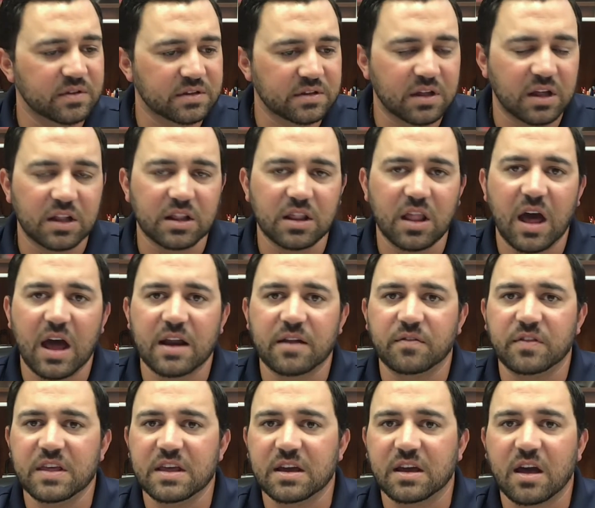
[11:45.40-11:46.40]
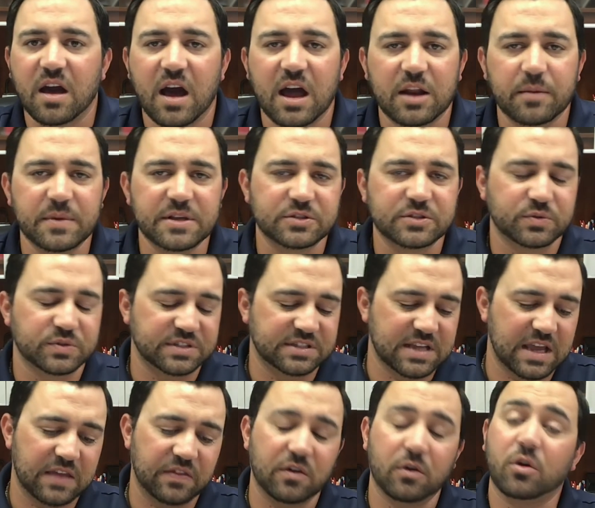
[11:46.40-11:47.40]
a lot of the economists were
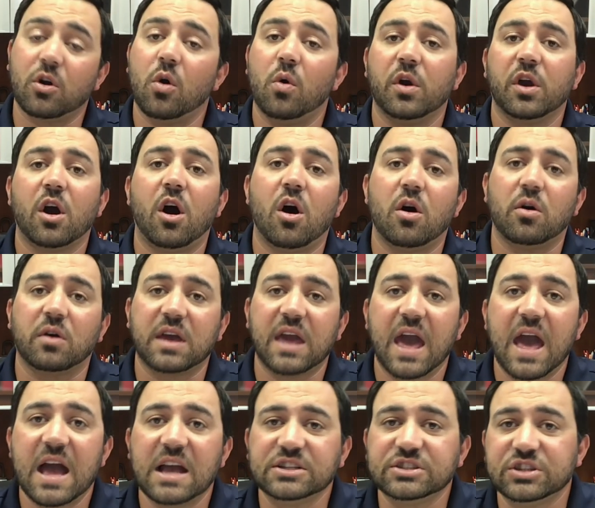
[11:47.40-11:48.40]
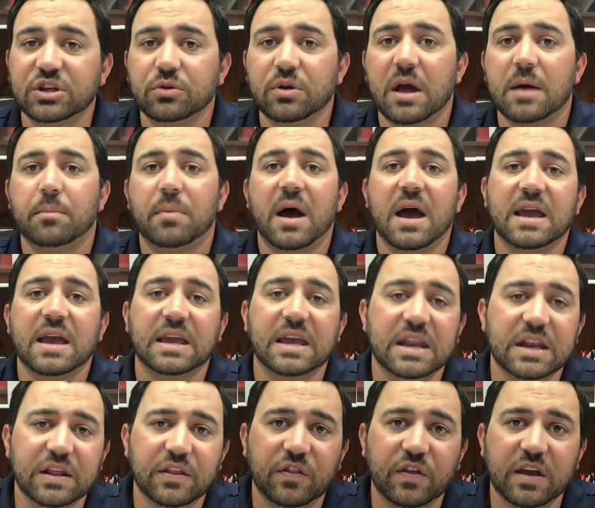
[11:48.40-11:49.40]
saying they're going all cash. They're not buying
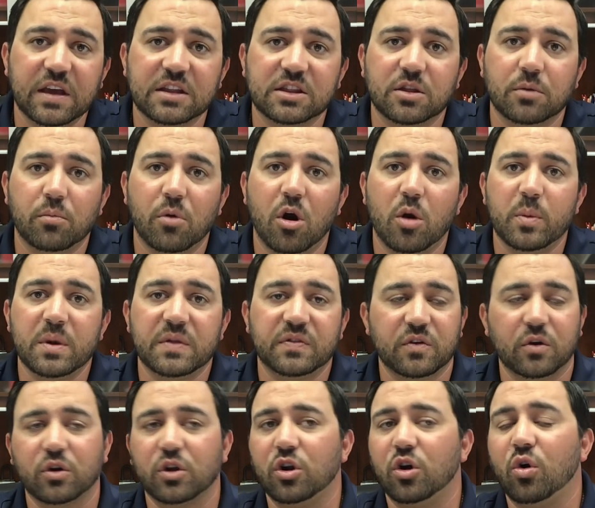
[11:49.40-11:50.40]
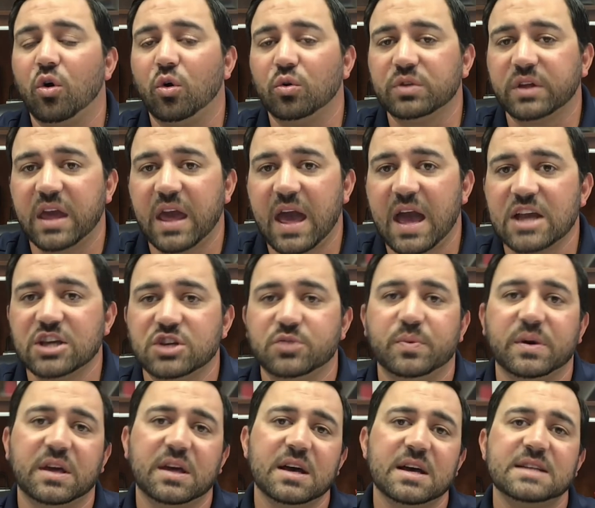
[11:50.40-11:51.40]
anything at the moment. They're going to hold cash
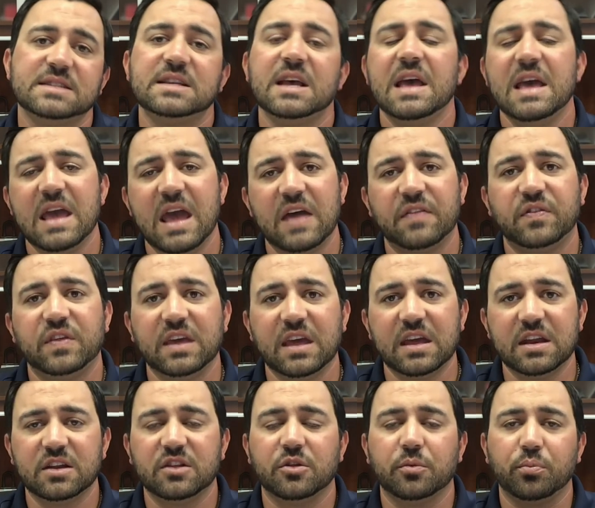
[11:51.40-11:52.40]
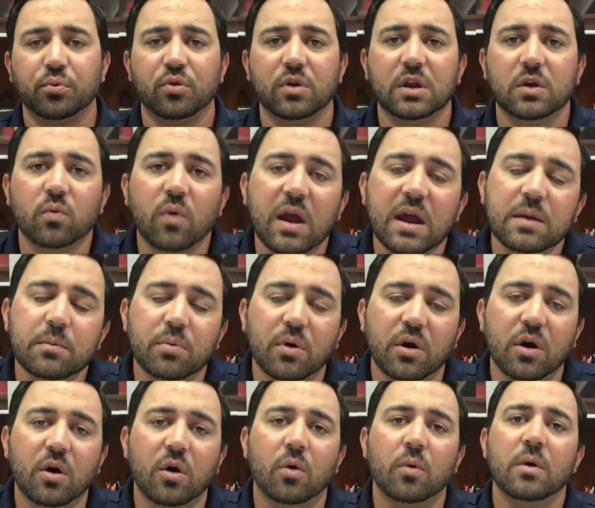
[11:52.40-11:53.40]
because at the end of the pretty
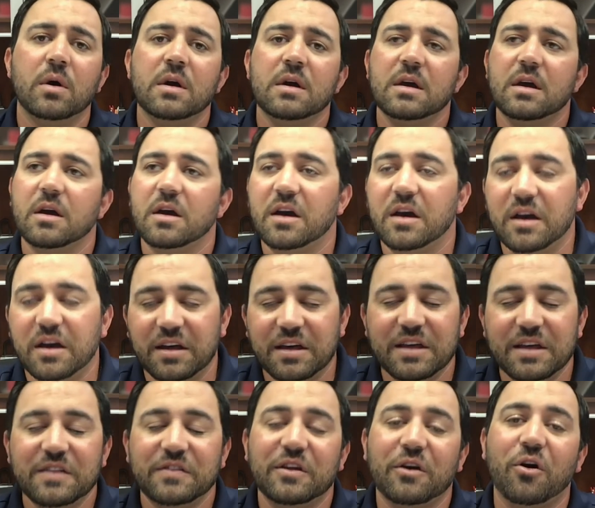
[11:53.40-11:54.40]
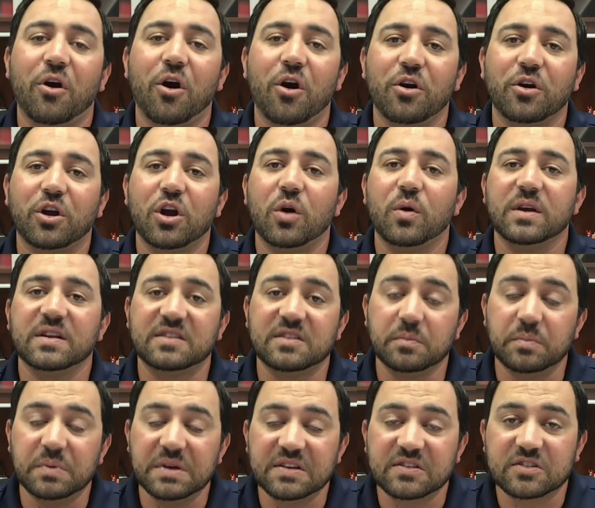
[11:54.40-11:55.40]
rainbow, there are going to
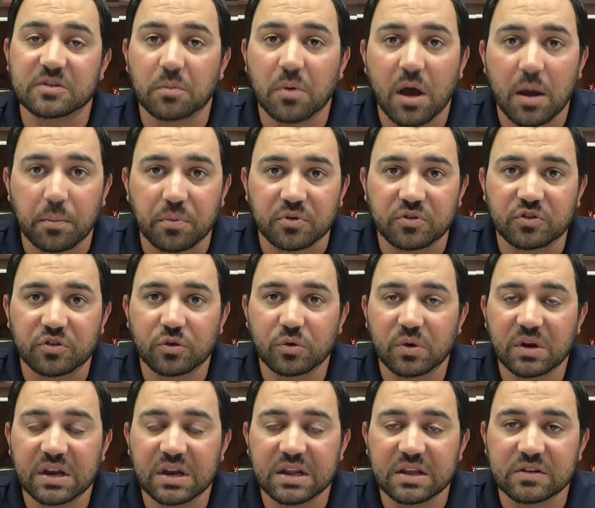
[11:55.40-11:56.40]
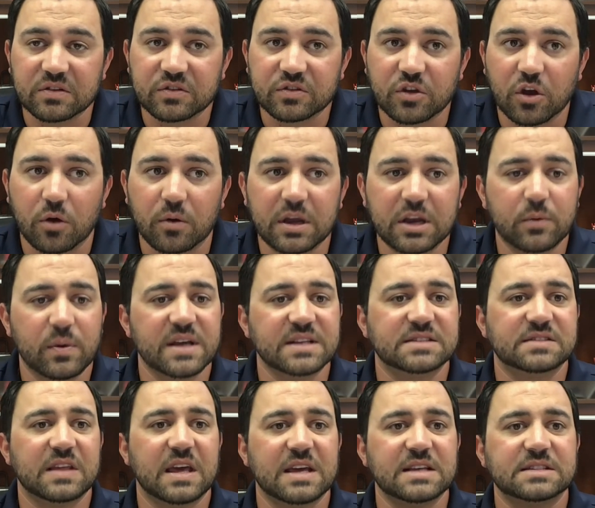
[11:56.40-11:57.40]
be some opportunities. So anyways,
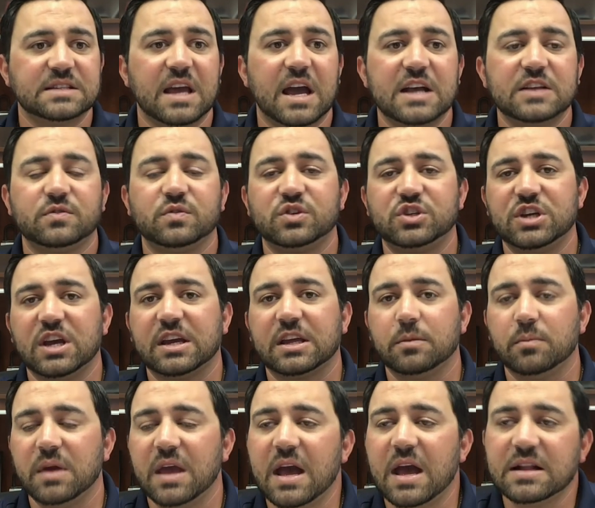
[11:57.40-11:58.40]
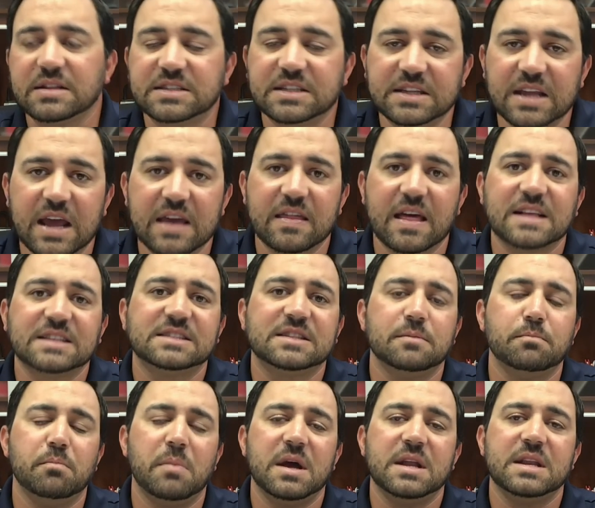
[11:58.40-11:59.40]
thanks guys for checking me out today. That's the
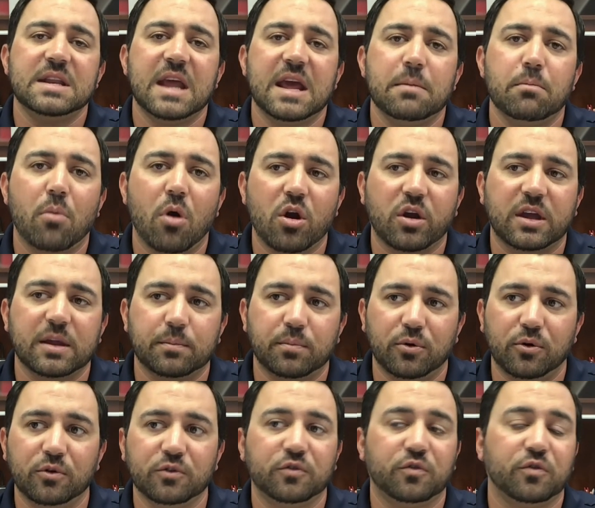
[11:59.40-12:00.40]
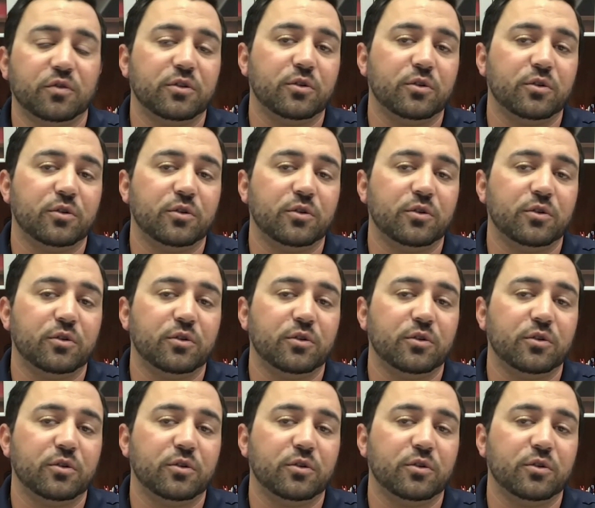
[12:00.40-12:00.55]
Monday market pulse for the